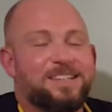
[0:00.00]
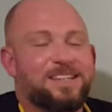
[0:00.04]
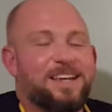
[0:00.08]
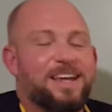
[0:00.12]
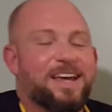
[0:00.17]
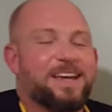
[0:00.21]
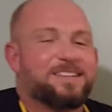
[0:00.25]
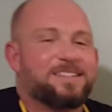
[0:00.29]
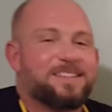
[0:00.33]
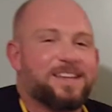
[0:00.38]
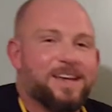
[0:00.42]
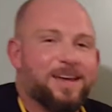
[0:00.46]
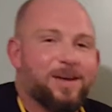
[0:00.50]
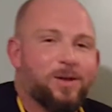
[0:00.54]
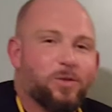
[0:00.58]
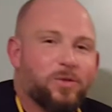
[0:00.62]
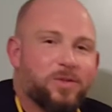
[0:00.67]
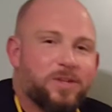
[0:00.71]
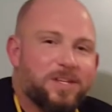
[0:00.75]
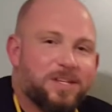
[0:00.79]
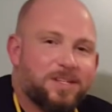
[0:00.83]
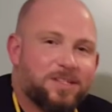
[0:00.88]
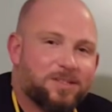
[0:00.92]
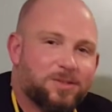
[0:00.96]
T has a health
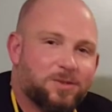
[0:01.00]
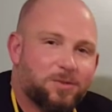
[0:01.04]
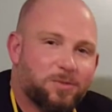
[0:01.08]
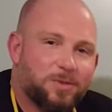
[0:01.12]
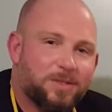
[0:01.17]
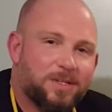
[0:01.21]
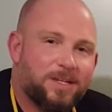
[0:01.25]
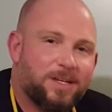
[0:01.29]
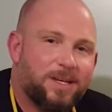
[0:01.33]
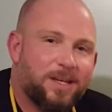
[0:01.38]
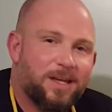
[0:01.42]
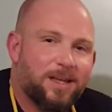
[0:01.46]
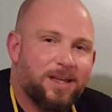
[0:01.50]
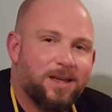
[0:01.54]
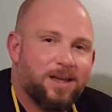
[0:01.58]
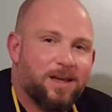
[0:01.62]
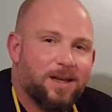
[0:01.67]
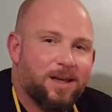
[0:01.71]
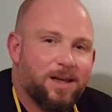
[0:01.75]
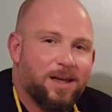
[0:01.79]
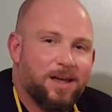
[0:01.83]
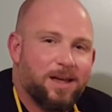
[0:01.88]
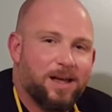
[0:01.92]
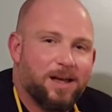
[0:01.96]
history,
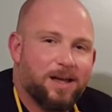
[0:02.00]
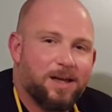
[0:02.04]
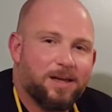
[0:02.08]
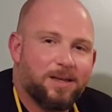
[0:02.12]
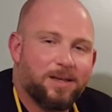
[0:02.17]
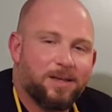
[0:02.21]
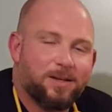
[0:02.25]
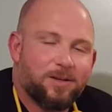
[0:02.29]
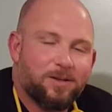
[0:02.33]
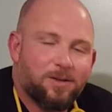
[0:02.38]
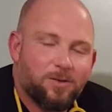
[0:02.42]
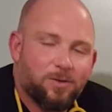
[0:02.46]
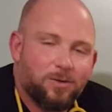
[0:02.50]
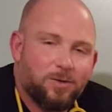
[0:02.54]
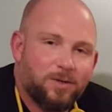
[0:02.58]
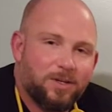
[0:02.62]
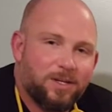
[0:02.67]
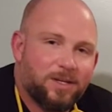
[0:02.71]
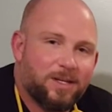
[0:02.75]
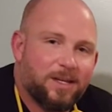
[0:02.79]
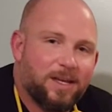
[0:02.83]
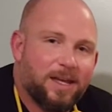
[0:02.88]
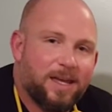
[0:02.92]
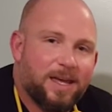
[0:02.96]

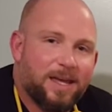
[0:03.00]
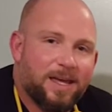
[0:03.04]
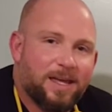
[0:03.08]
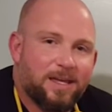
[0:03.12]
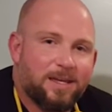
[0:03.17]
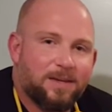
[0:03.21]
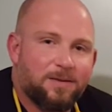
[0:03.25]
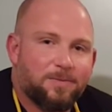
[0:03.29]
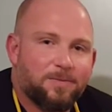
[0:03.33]
including a